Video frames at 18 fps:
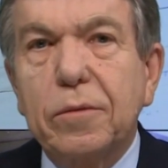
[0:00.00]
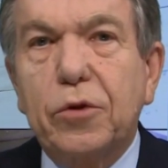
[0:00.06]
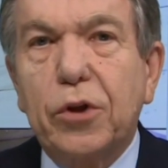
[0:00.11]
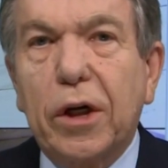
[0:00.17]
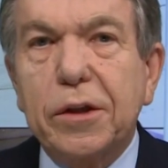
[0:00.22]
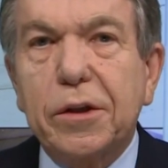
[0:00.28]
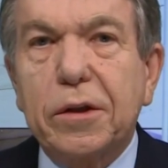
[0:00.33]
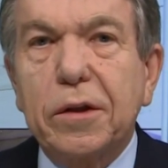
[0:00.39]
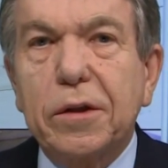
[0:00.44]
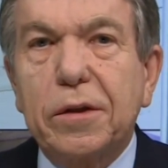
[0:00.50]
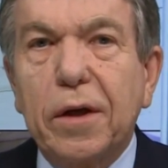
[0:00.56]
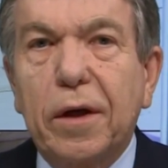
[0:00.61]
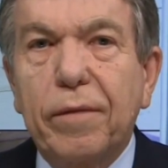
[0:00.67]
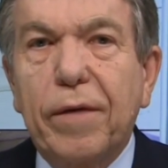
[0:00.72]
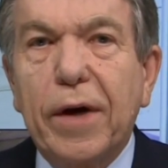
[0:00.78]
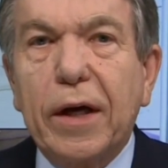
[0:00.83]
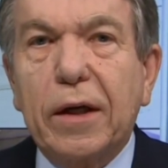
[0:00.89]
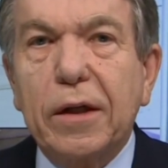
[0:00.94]

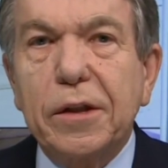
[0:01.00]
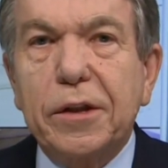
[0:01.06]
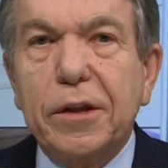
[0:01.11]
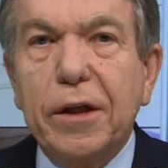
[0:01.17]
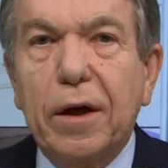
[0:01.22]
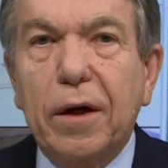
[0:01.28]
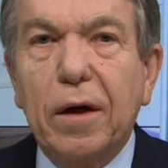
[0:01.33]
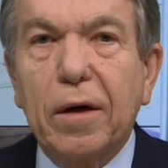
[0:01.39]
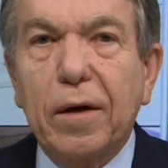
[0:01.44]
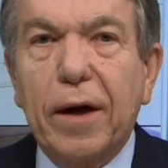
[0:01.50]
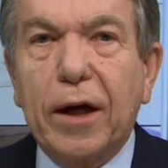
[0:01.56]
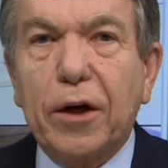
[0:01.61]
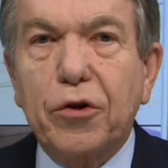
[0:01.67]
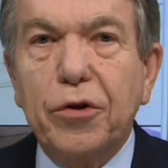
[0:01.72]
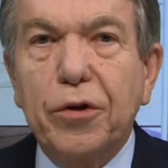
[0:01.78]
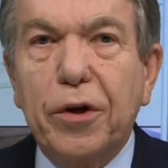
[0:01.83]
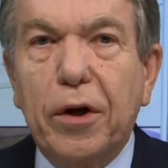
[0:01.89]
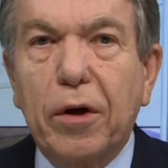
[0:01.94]
vacancy in an
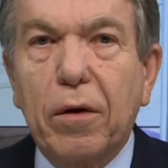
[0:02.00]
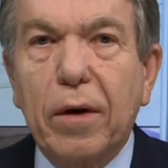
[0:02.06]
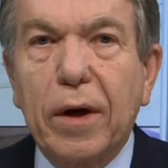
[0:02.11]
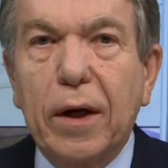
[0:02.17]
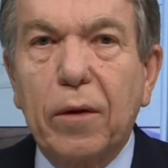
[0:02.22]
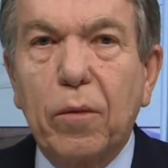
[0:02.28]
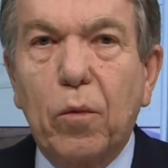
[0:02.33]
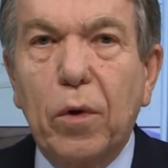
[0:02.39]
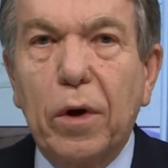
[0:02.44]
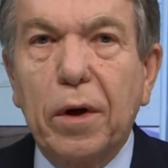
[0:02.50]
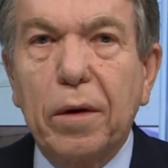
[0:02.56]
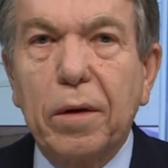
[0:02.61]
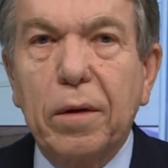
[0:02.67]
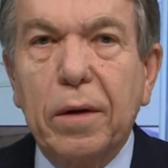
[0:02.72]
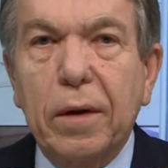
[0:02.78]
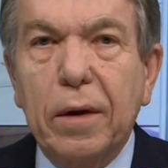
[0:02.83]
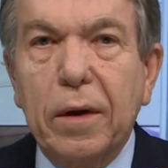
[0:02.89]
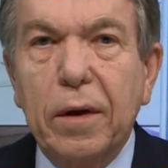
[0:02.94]
election year, and
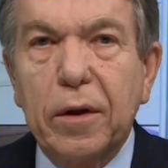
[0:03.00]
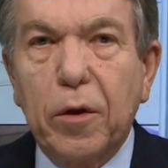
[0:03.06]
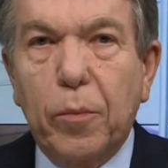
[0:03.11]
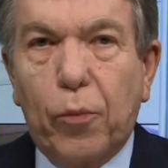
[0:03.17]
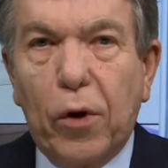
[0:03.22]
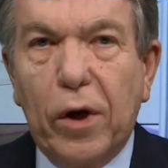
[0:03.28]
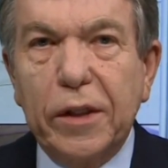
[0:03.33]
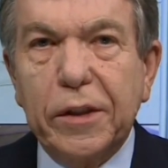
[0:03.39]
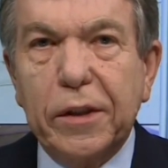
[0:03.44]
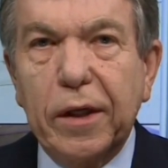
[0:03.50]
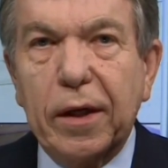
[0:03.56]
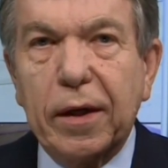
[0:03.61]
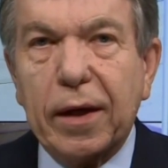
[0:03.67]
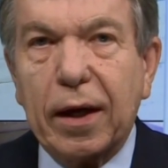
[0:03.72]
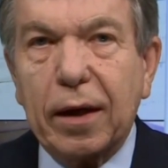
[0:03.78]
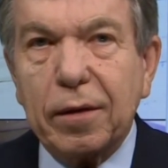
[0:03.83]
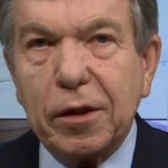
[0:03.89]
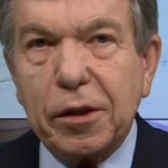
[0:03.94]
when the
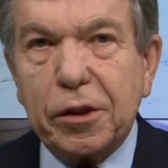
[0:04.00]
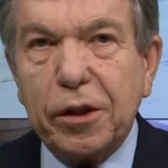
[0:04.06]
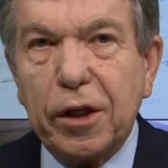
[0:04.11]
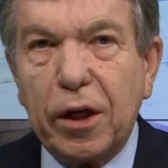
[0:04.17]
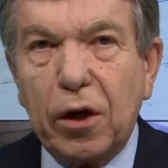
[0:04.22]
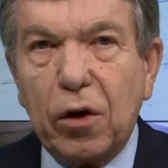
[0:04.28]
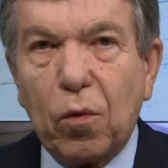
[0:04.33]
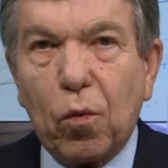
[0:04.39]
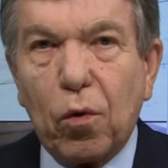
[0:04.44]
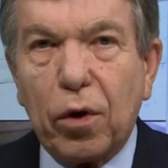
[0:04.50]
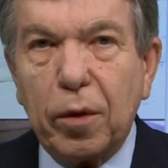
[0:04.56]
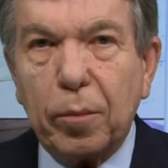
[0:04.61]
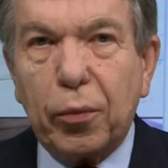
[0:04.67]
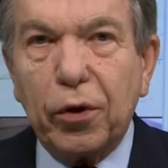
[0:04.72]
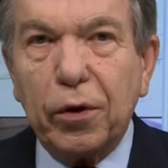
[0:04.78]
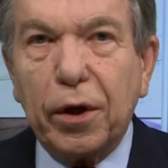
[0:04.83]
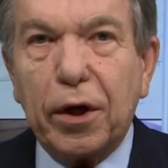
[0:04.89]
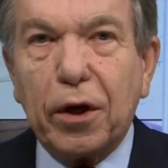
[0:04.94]
president and the Senate were
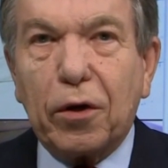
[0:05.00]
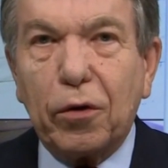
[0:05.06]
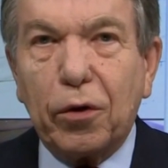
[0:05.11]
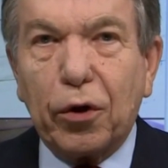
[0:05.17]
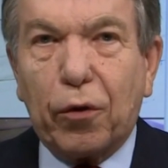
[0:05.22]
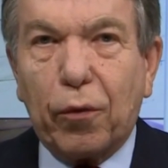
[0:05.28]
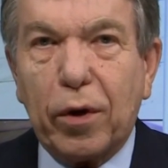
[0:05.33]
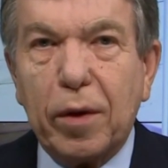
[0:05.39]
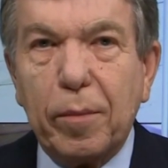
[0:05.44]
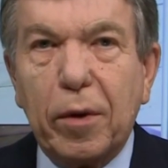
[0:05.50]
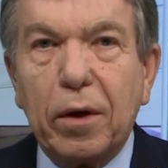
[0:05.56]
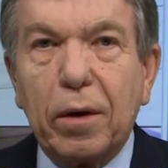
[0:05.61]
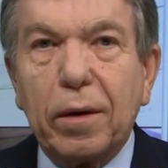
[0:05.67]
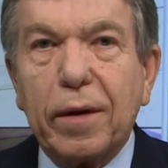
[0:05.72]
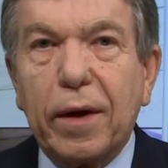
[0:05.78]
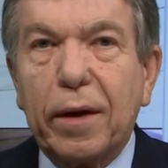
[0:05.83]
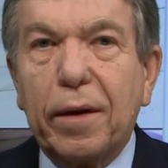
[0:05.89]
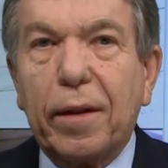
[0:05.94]
in political agreement,
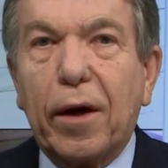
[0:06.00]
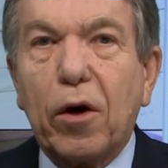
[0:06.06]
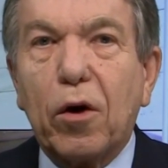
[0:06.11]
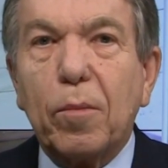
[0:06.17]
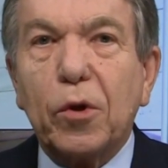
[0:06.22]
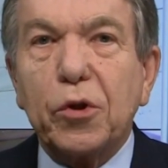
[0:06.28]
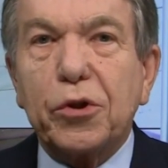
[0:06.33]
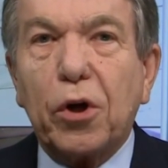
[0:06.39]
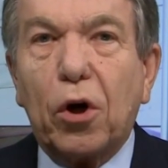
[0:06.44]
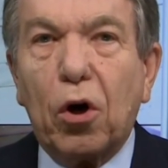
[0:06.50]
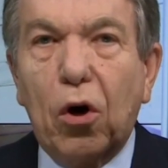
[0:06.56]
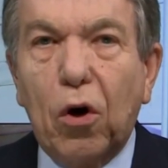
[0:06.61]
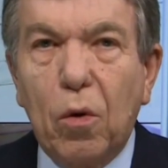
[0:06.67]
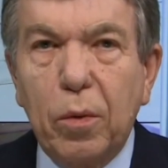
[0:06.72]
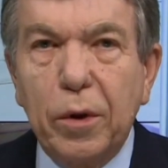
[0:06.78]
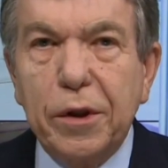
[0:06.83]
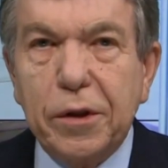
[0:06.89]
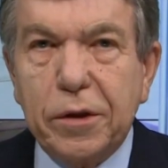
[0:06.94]
they almost
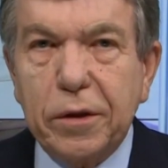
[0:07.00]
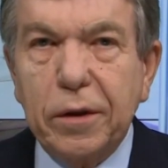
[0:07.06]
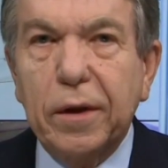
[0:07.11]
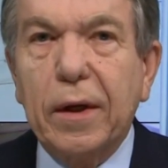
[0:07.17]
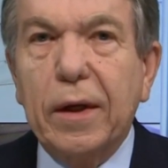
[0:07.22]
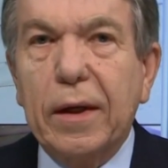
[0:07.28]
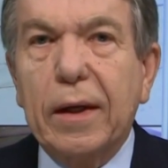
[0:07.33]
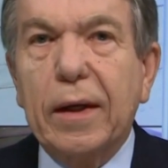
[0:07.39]
always